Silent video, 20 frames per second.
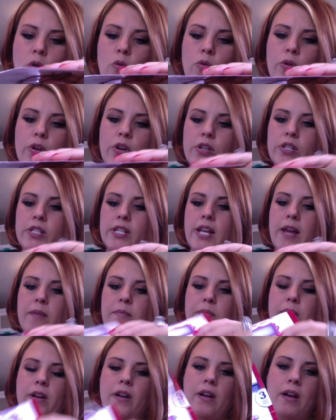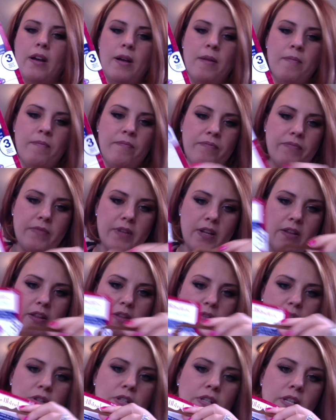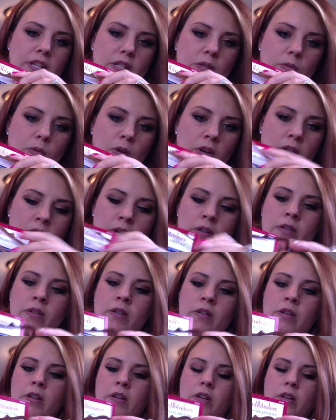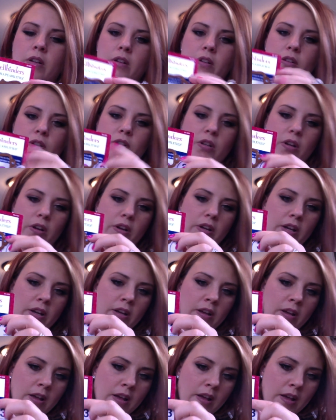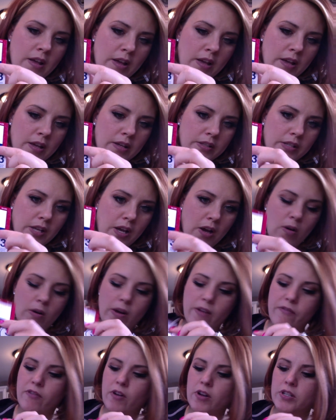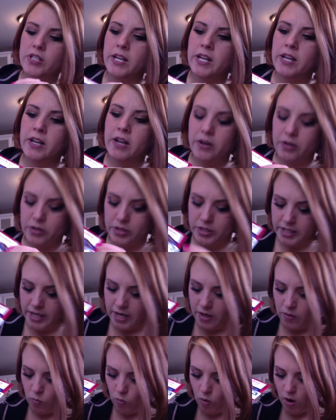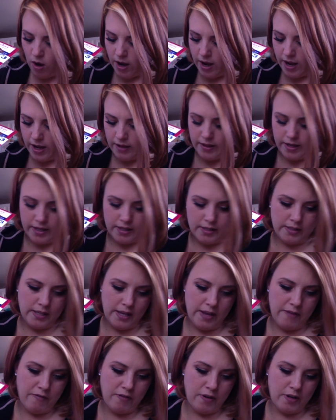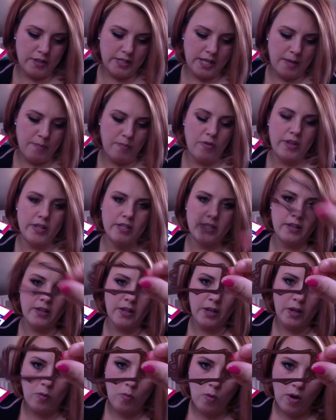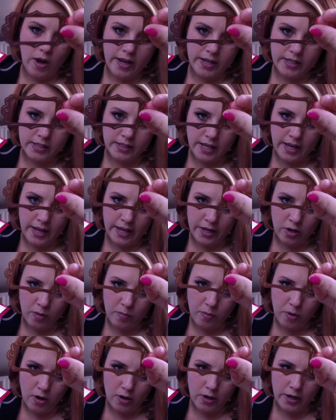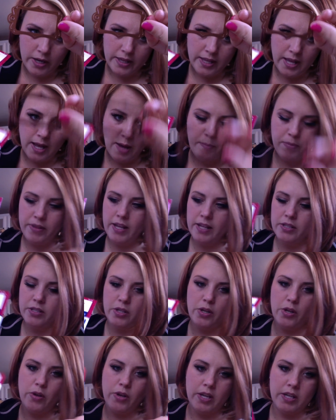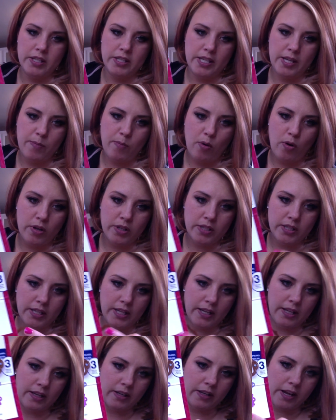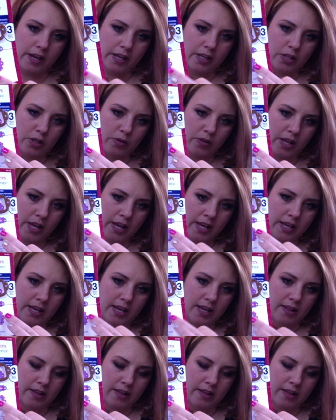older set, but and then there's this one. Show you. So at first I didn't understand why, like say for example this one, like why is that inner part like that, but that's so you can deboss it and like do the inking